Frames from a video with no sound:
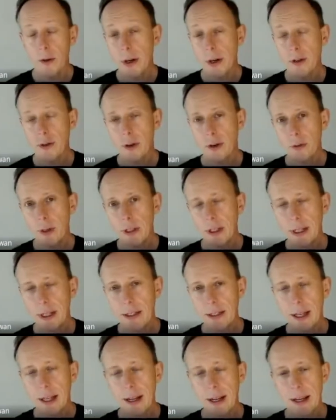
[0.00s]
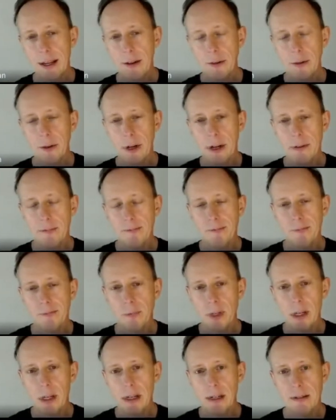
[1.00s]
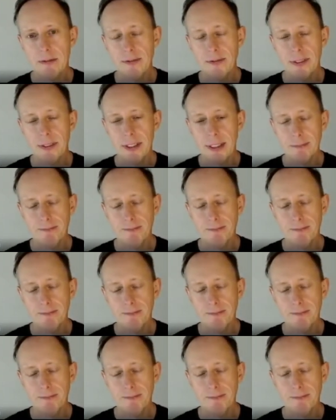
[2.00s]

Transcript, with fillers: you know, actually, I really like that anagram of, um,